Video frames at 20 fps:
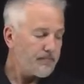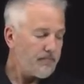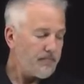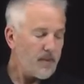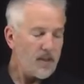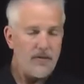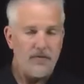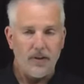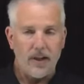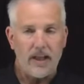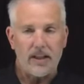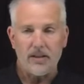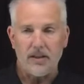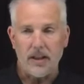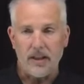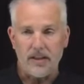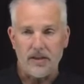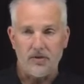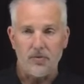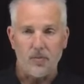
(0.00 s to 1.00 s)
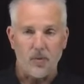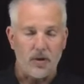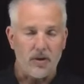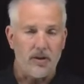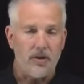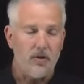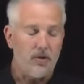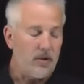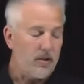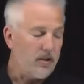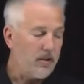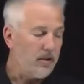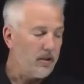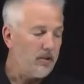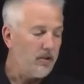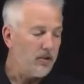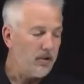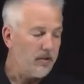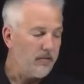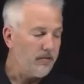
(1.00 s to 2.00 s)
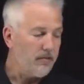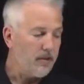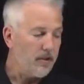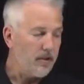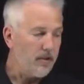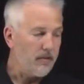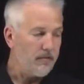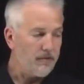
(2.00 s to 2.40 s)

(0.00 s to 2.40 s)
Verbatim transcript: flashlights work. You can, you can uh,